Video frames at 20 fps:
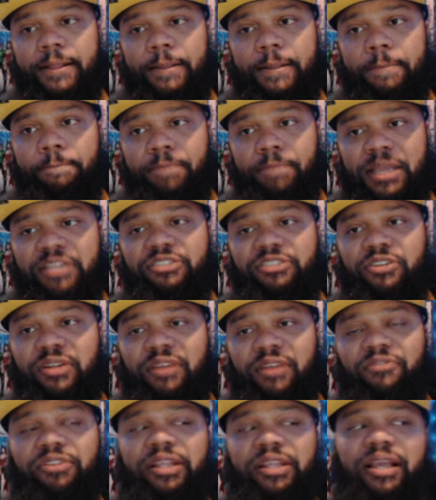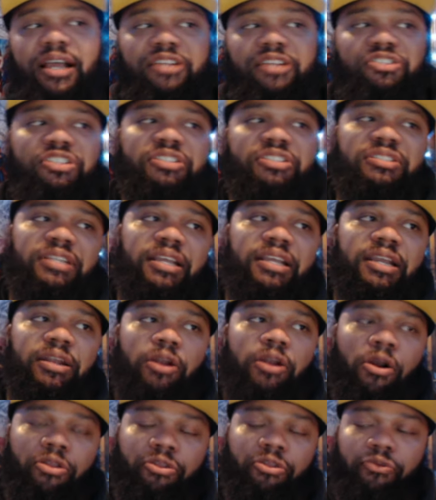based on everything I just said
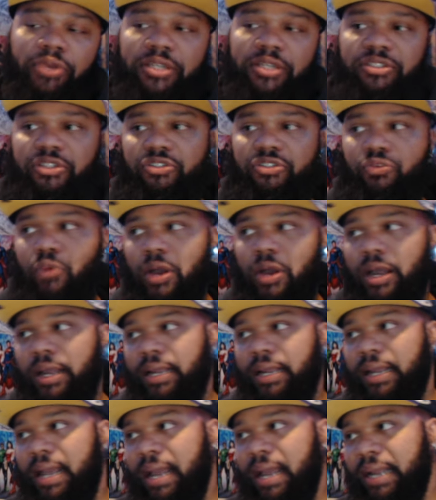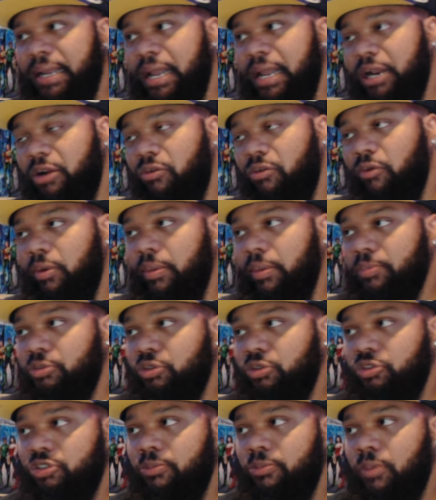are the reasons why I got Kareem
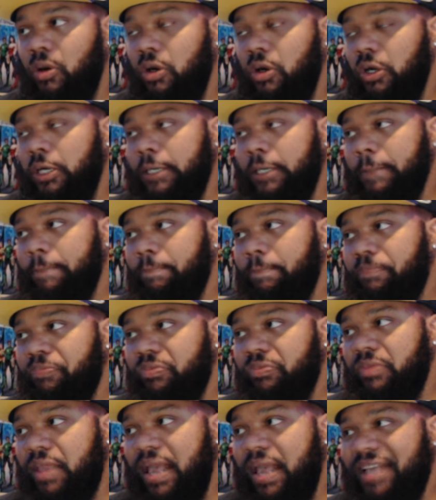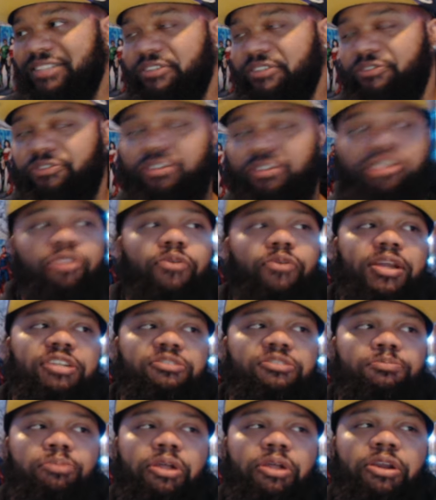Abdul-Jabbar as the fifth greatest
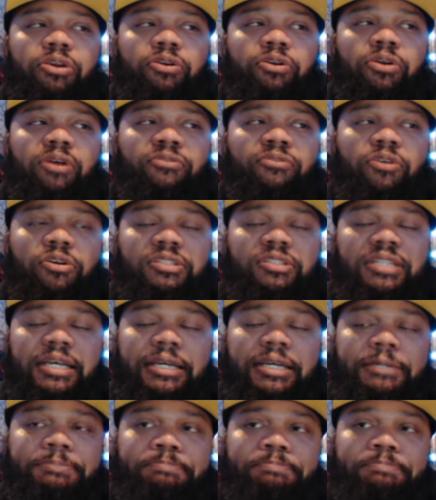player of all time.